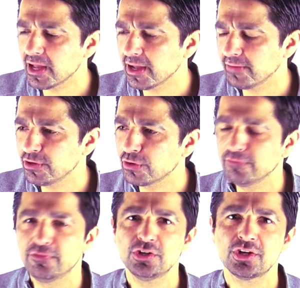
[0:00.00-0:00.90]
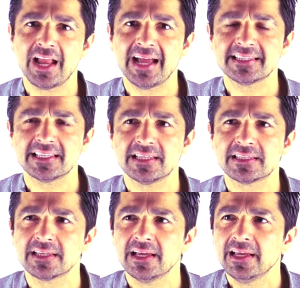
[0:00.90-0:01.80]
uh, if you could visualize
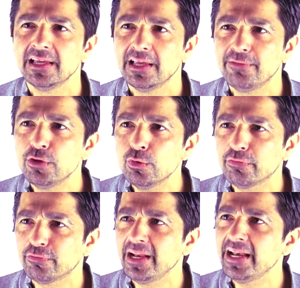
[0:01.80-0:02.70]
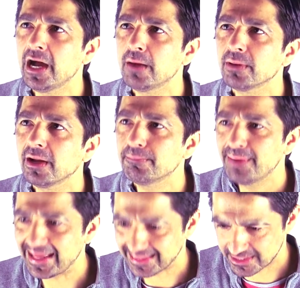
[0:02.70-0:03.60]
this, if you were filling up a
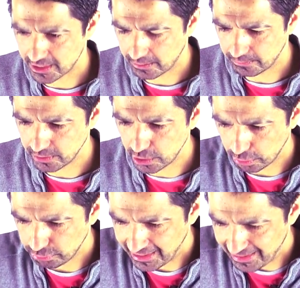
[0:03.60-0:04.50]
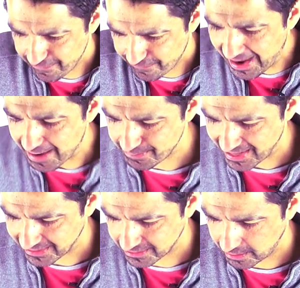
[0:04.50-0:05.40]
bathtub, you know, really fat
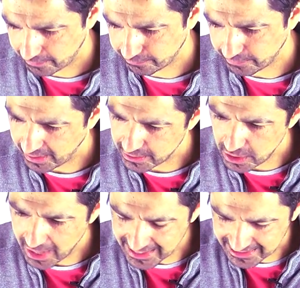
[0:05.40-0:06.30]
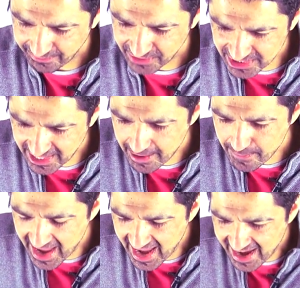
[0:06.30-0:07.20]
bathtub, and you had to have the
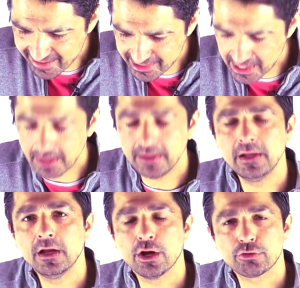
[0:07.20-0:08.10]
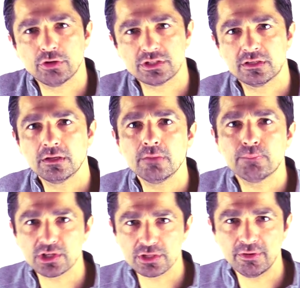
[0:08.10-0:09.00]
same area across the
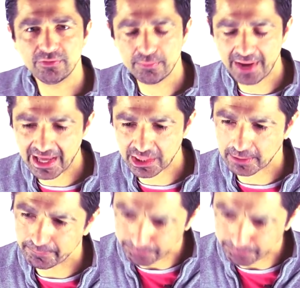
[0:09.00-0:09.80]
bottom of the bath,